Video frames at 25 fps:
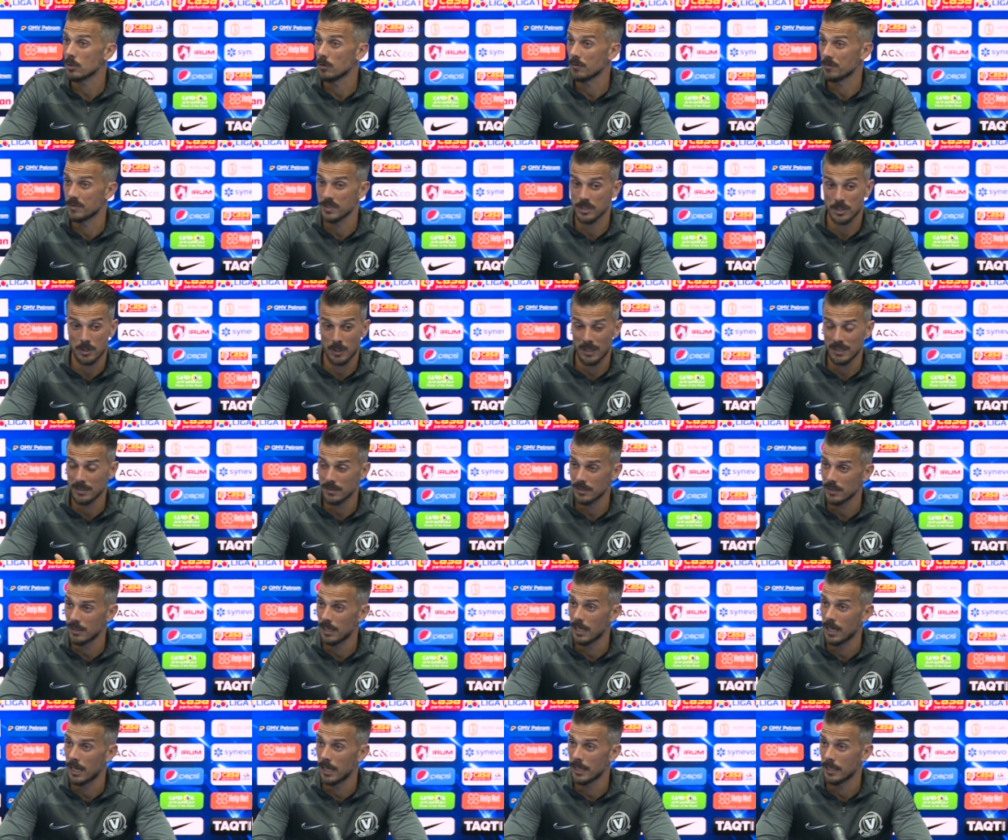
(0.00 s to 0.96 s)
of this
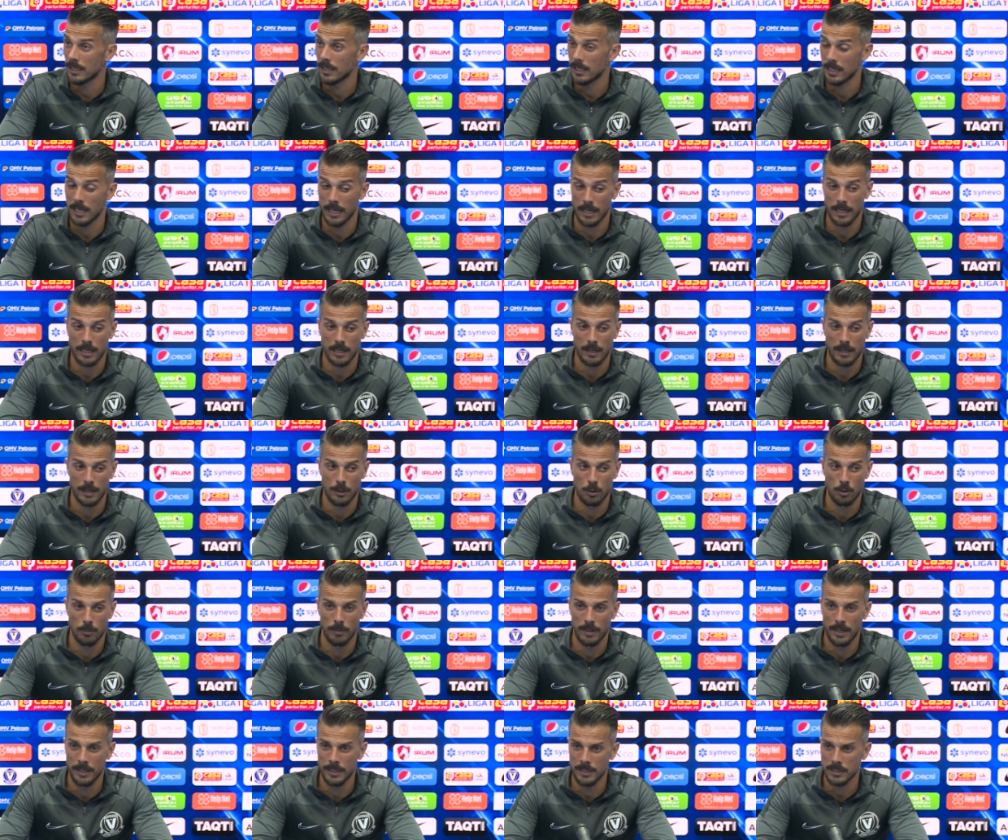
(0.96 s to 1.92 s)
country like like
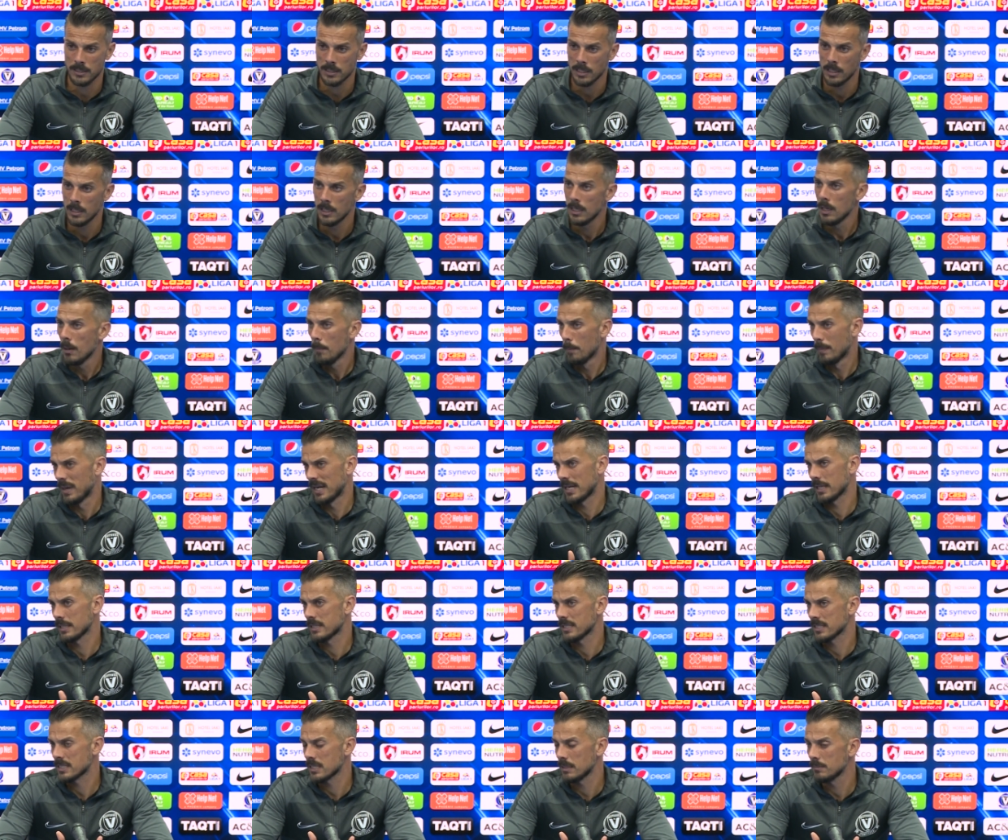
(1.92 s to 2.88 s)
Craiova is but
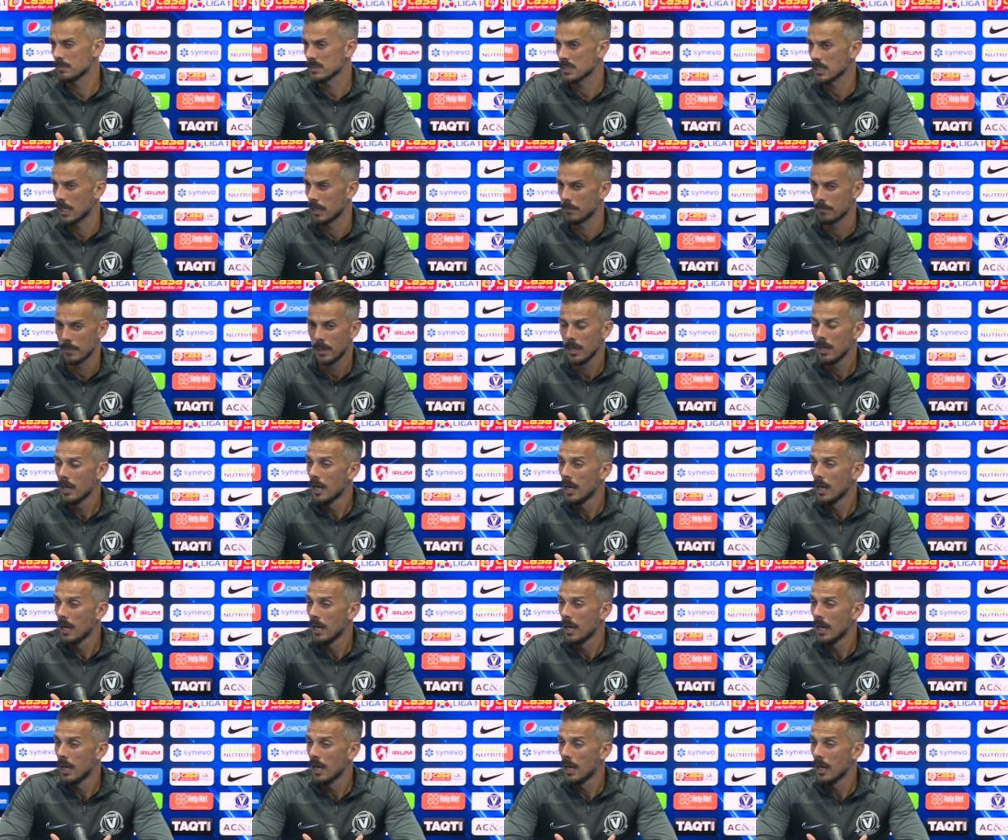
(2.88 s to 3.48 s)
at the same time